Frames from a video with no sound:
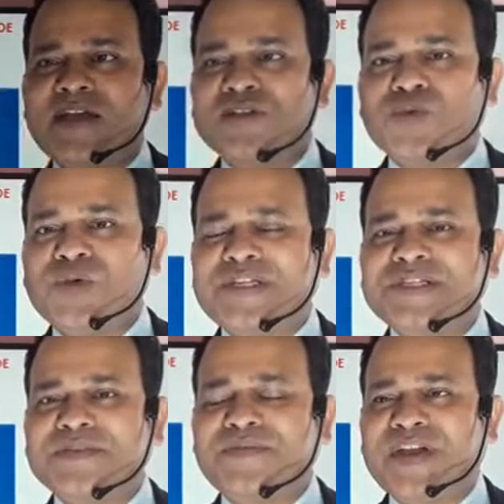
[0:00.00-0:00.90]
so which
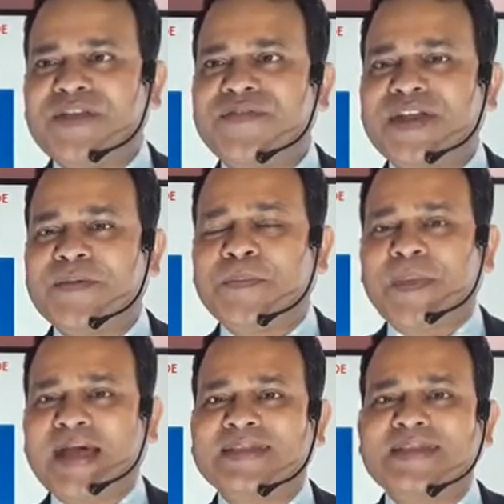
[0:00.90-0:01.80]
is a very very
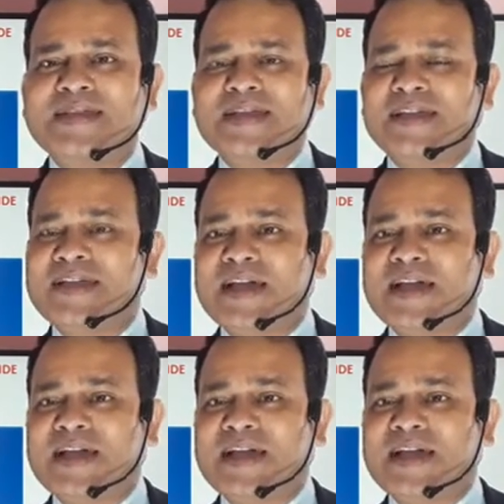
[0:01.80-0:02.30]
pathetic and